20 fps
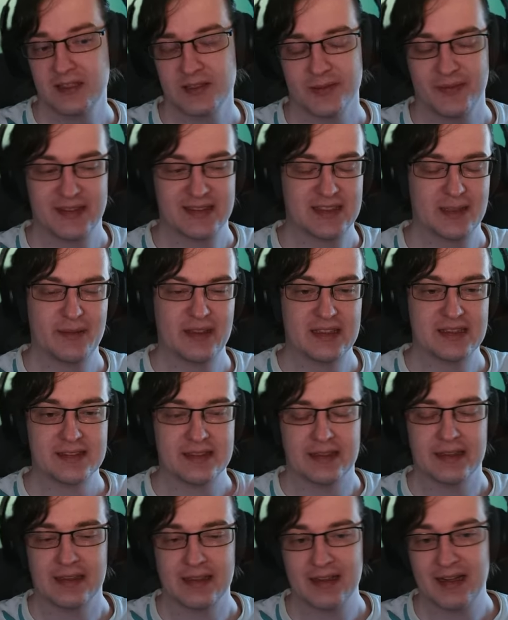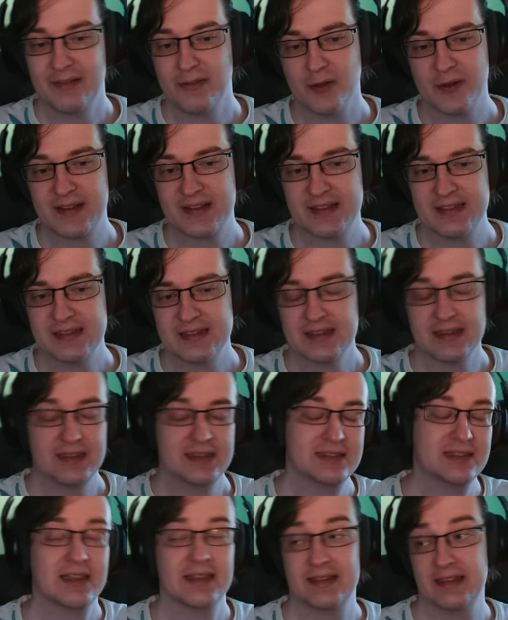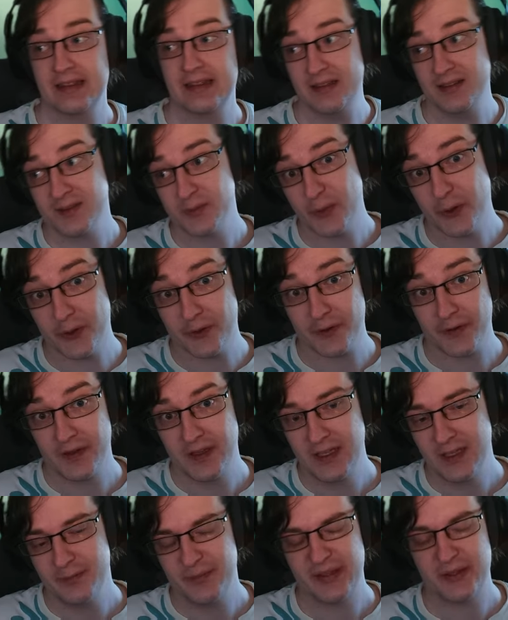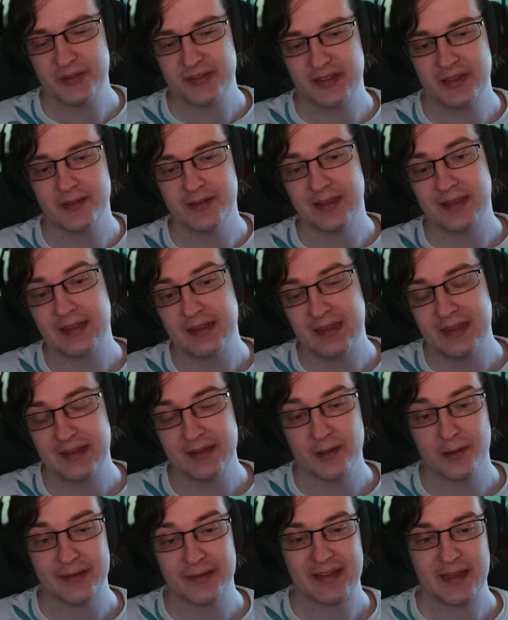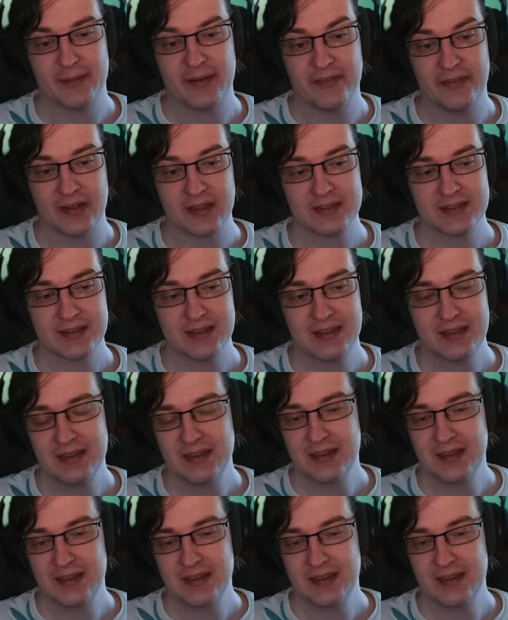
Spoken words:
So when somebody is standing in Efflorescence, he's getting healed more because he got that healing over time effects.